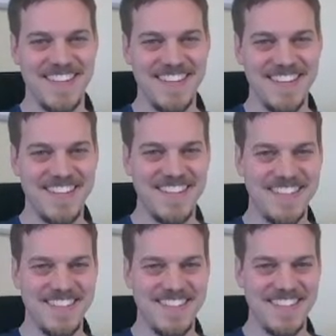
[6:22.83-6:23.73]

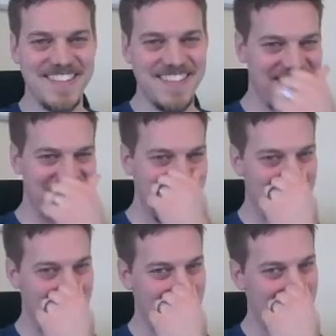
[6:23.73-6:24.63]

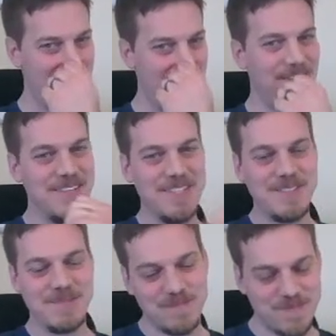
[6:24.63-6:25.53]

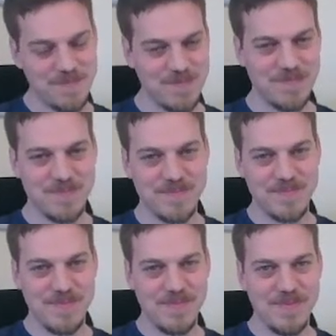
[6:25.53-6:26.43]

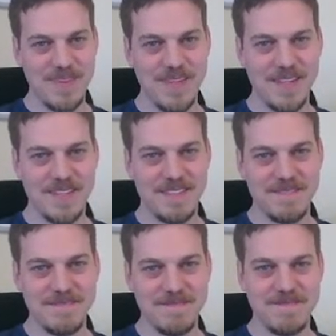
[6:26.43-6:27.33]

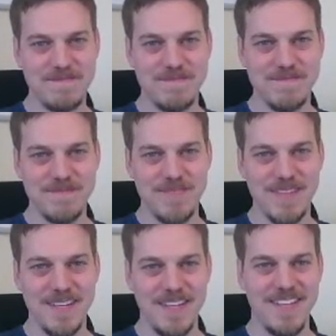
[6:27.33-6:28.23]

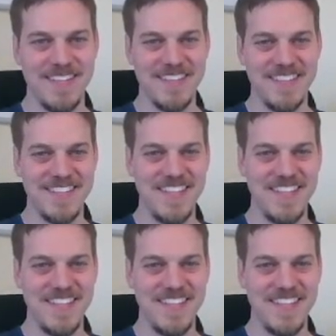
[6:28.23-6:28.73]
No words are spoken by the person on screen.